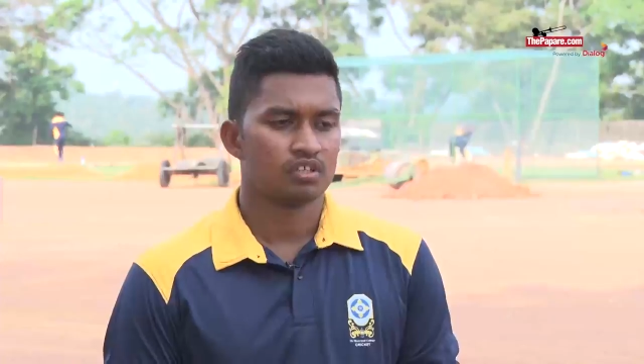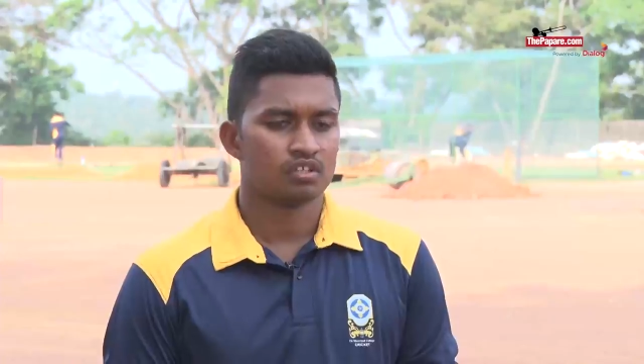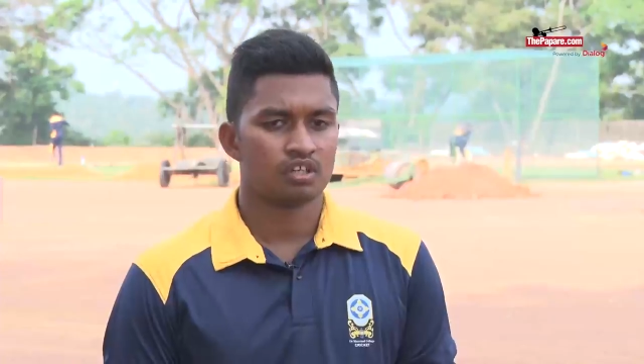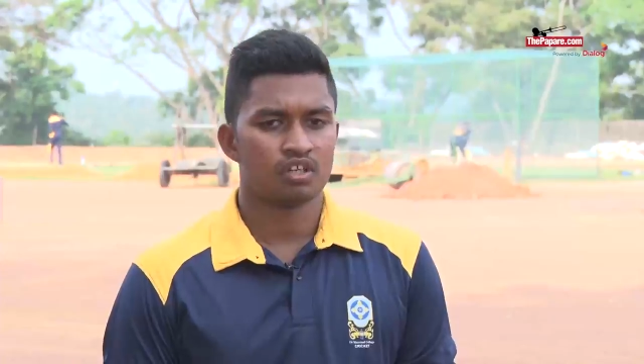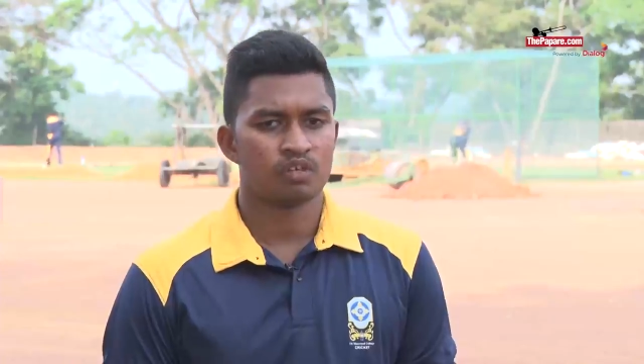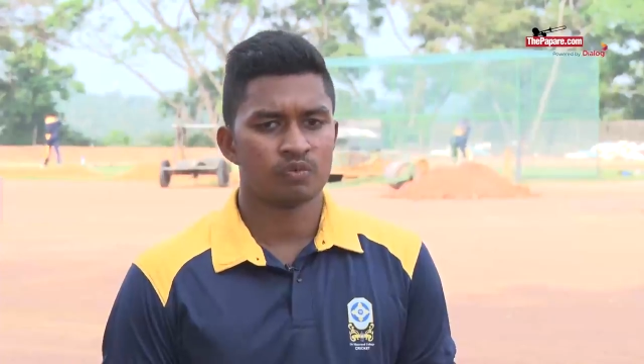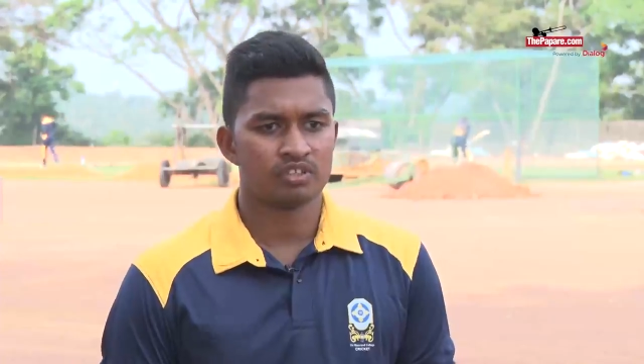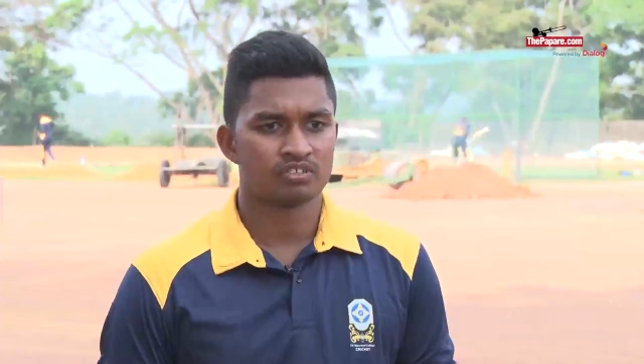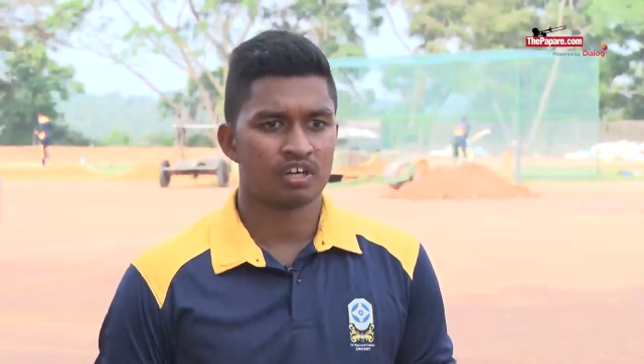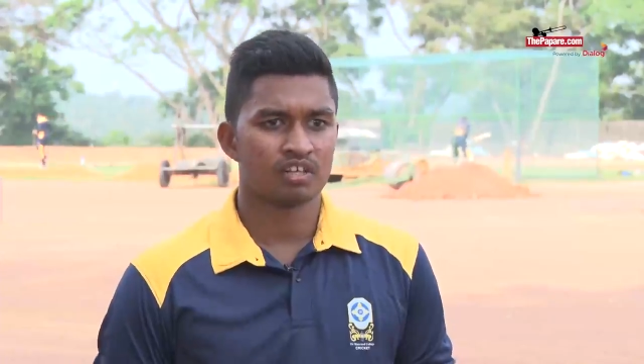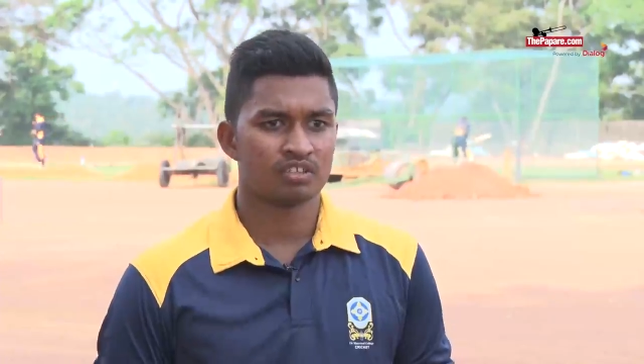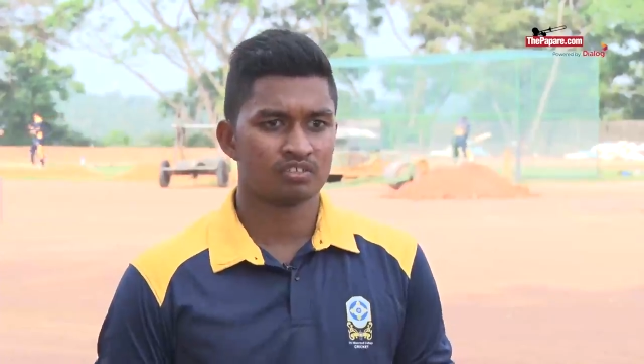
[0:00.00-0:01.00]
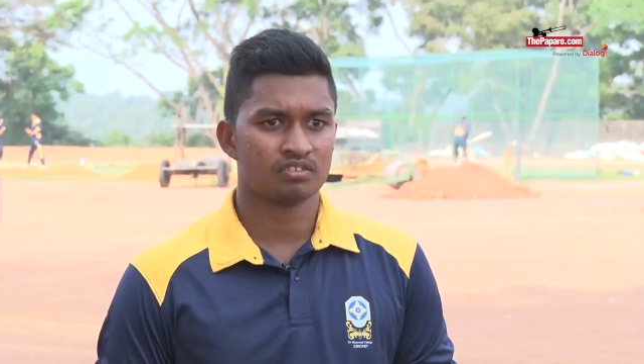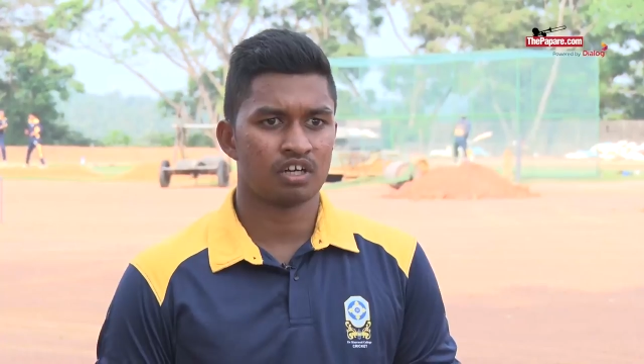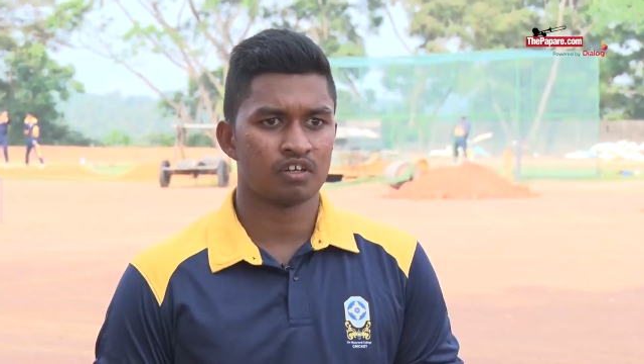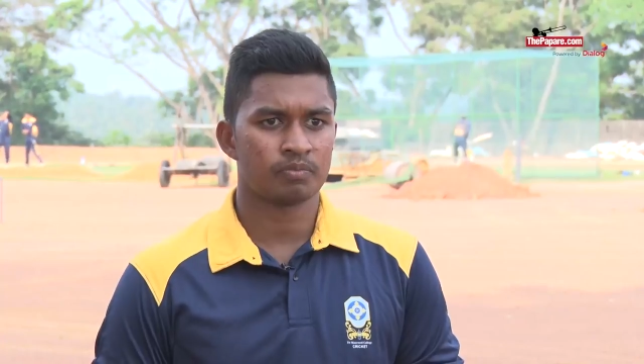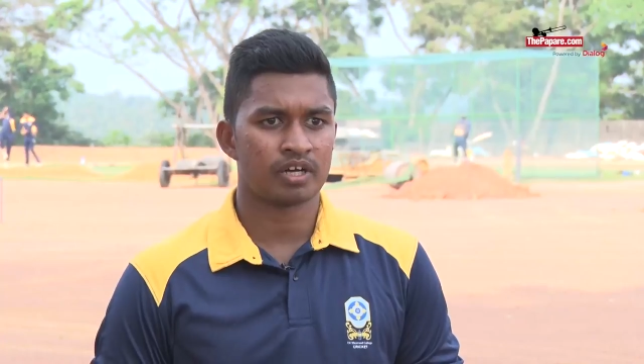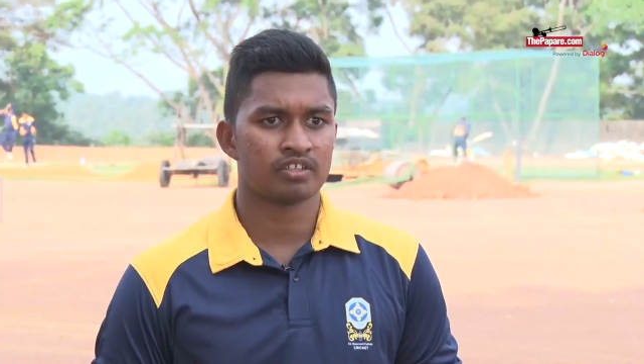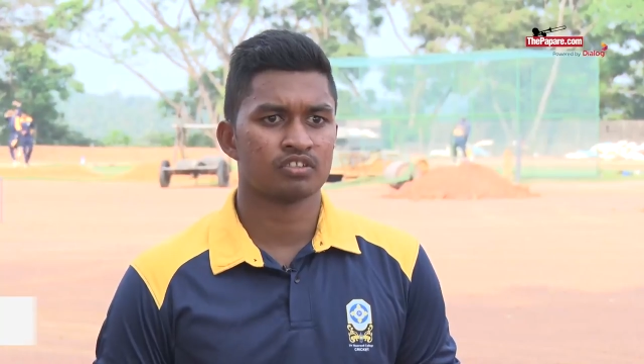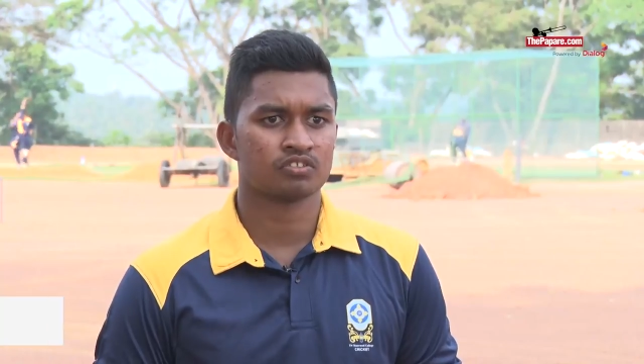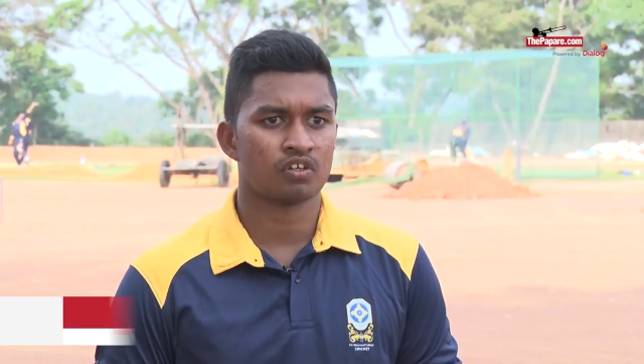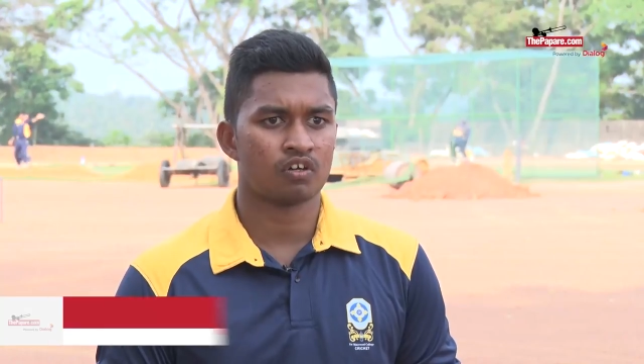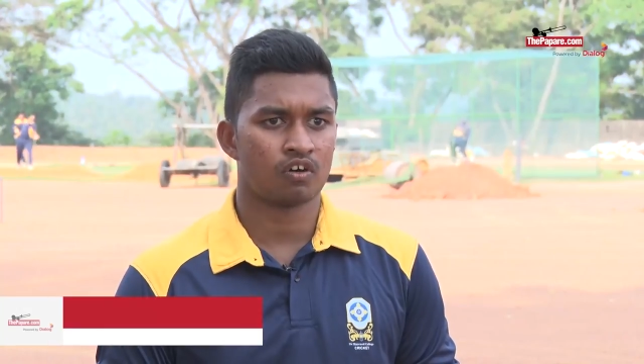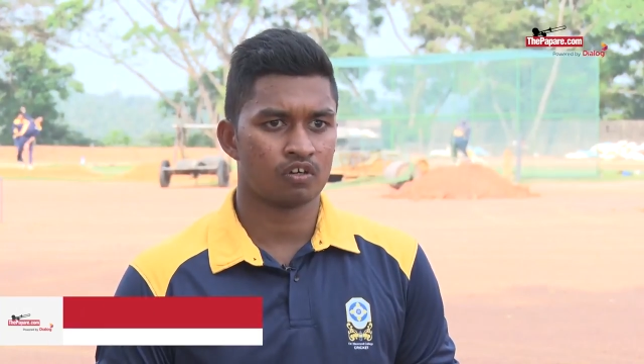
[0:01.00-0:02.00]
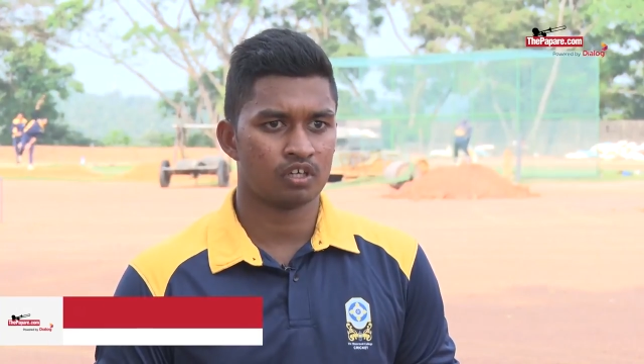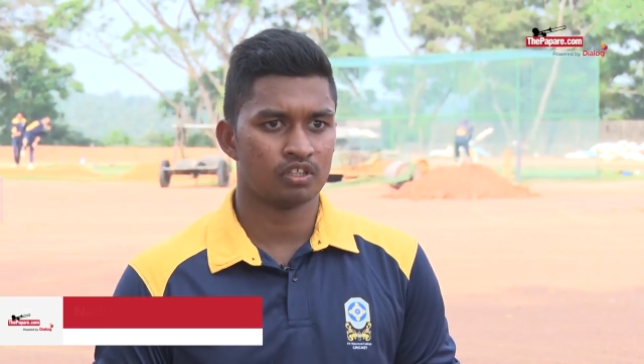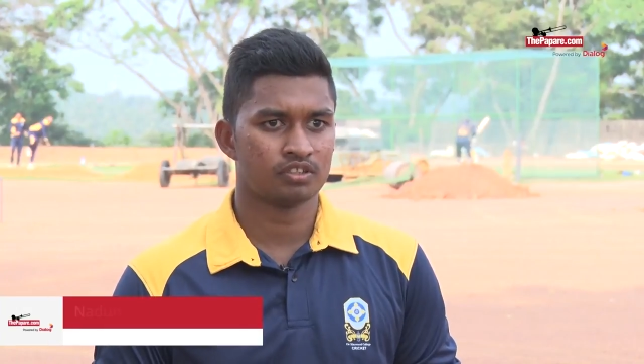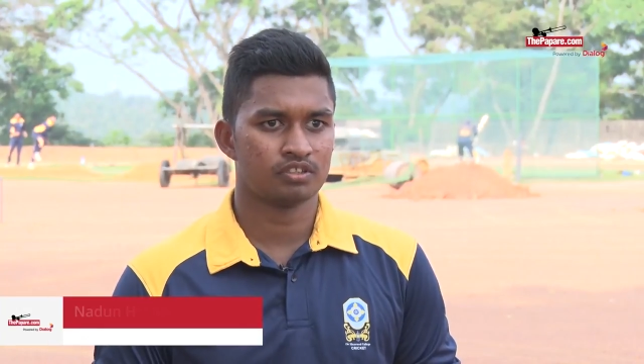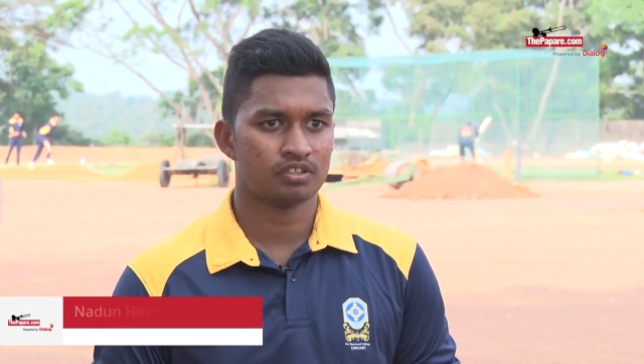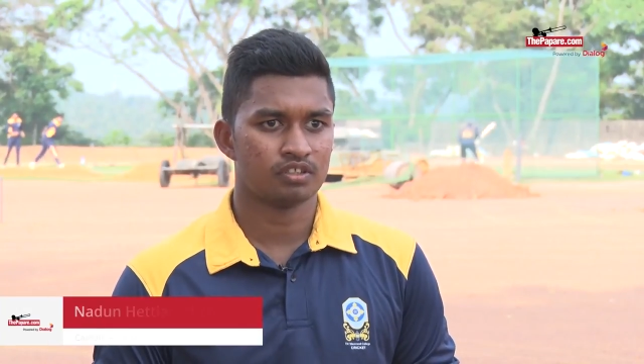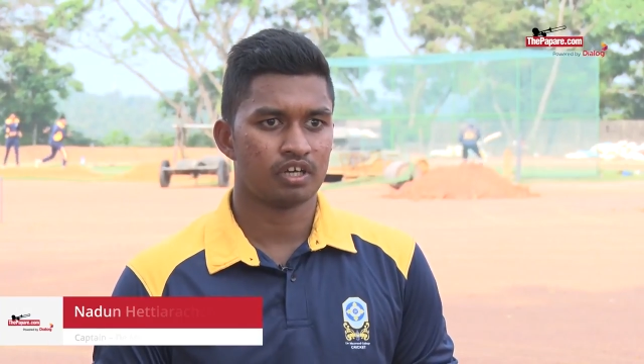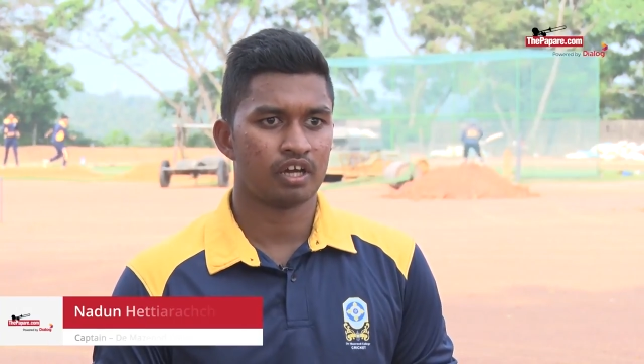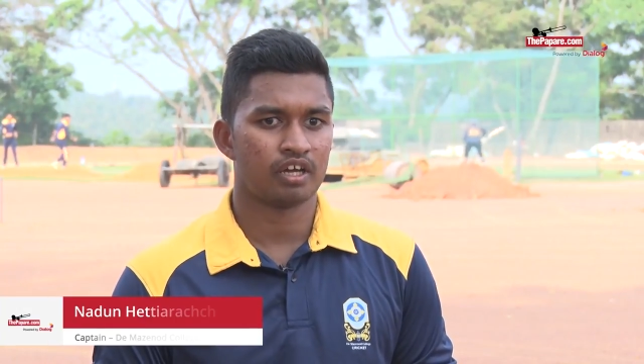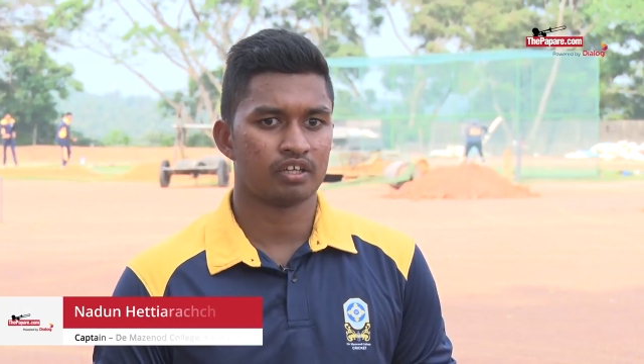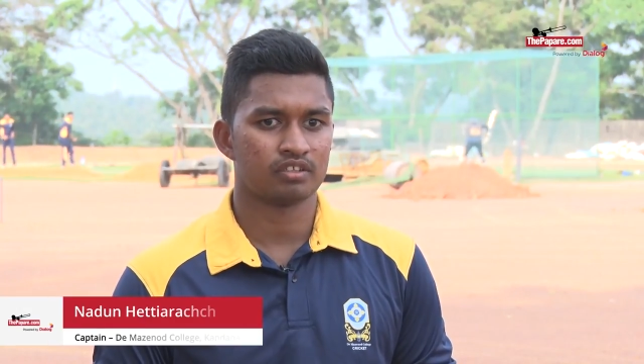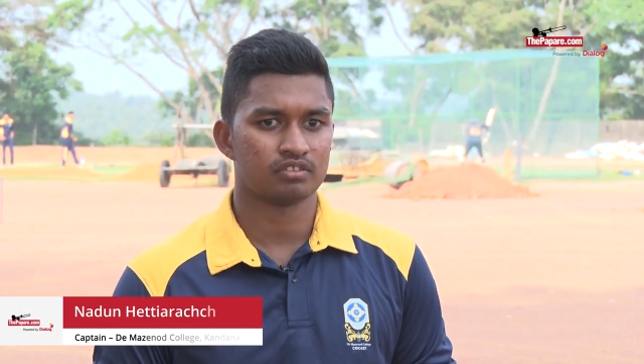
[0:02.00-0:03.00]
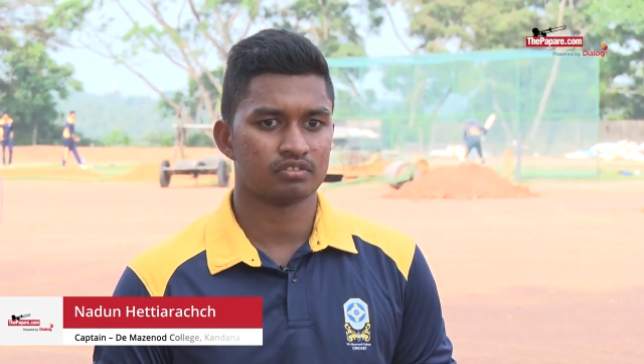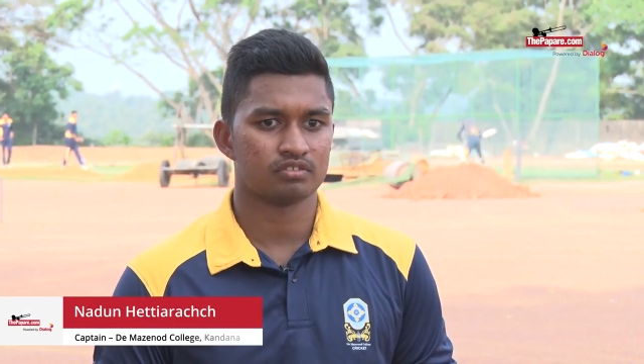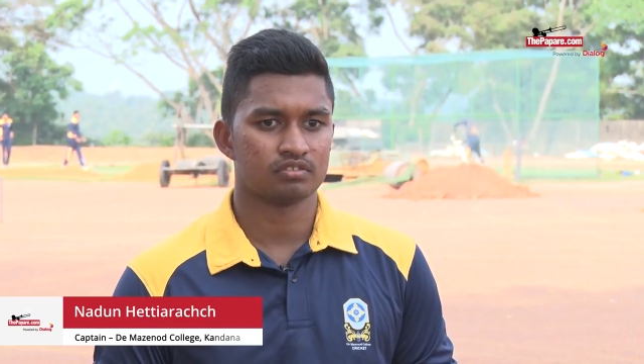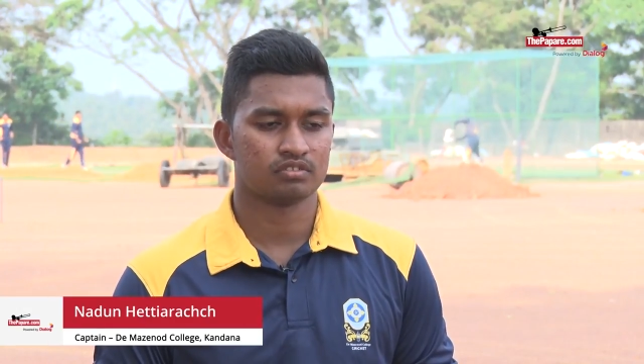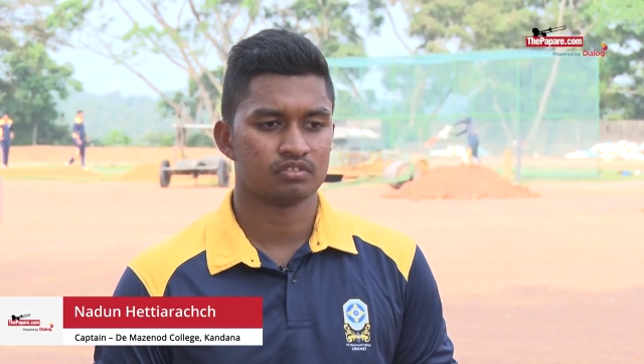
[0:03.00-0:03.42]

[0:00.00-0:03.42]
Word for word: Yeah, we started our practices on August and